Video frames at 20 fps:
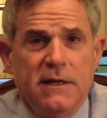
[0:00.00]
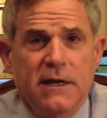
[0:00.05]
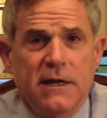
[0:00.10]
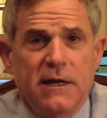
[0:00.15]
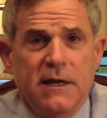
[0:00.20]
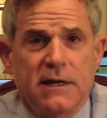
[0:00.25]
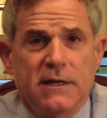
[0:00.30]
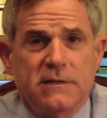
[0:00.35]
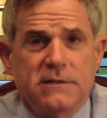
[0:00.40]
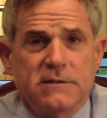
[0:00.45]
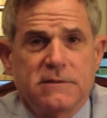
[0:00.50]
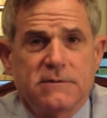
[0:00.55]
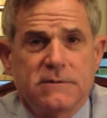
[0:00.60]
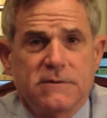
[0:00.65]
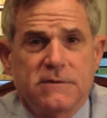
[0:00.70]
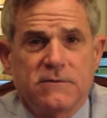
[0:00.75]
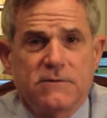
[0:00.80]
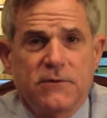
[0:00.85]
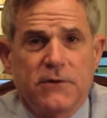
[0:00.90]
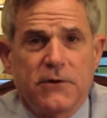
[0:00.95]

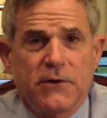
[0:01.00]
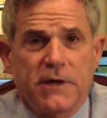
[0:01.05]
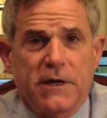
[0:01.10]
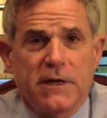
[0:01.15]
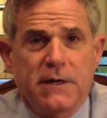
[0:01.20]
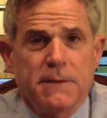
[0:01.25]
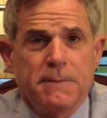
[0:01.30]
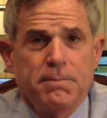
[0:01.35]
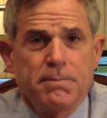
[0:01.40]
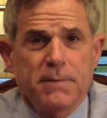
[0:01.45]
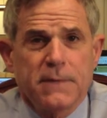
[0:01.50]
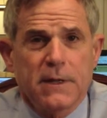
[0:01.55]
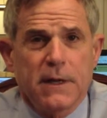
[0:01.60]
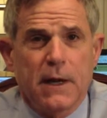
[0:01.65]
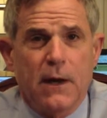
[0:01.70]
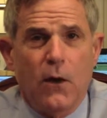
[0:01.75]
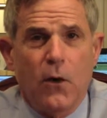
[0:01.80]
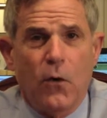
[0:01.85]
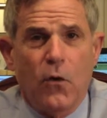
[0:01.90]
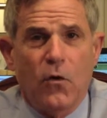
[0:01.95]
It's very
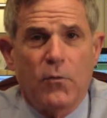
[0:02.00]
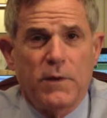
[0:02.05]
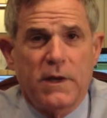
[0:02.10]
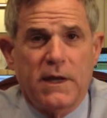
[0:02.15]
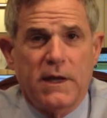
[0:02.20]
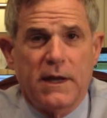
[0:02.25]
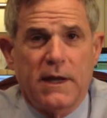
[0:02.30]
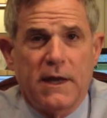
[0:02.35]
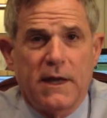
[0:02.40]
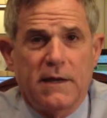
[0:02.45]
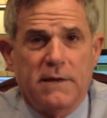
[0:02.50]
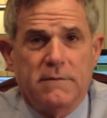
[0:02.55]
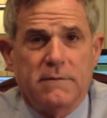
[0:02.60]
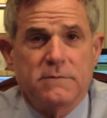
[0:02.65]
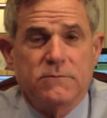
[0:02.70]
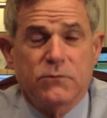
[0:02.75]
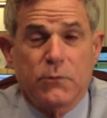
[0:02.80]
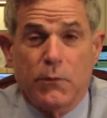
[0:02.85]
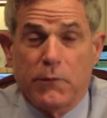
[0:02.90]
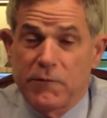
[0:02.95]
homey, and
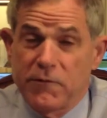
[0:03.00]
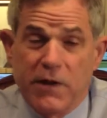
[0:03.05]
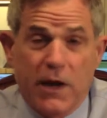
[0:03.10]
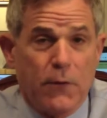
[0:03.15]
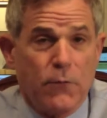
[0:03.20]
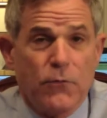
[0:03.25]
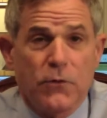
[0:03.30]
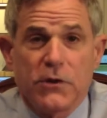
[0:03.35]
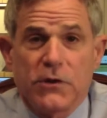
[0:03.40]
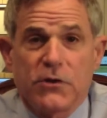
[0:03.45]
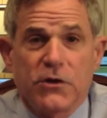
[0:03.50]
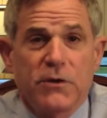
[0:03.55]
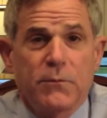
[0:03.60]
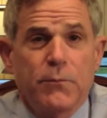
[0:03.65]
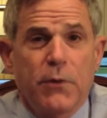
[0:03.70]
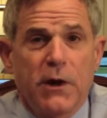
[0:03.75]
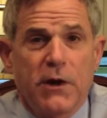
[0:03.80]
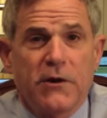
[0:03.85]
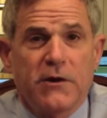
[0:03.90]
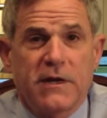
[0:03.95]
we've got really good
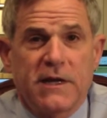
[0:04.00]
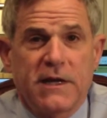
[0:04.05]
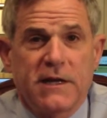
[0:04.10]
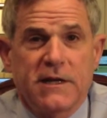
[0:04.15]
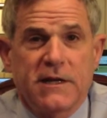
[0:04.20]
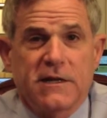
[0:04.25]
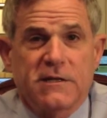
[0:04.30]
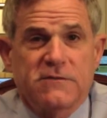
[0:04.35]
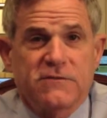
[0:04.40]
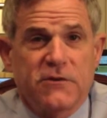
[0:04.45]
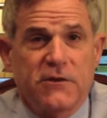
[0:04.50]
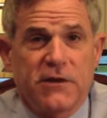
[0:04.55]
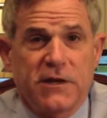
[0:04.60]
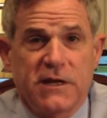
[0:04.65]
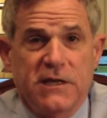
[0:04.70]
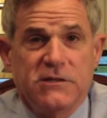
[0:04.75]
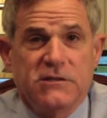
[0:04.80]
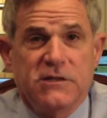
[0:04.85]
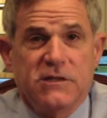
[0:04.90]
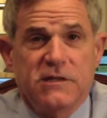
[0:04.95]
parking, and it's very
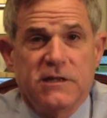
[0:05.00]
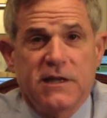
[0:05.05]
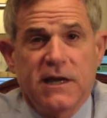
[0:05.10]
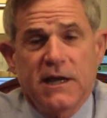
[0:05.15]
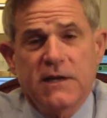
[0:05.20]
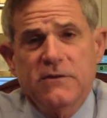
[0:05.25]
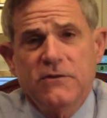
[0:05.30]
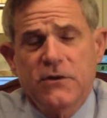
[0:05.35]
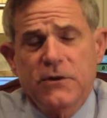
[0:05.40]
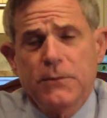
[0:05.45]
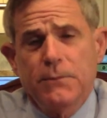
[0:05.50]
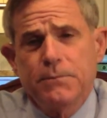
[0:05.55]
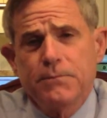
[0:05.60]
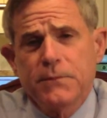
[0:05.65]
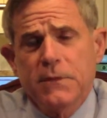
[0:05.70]
easy to get to.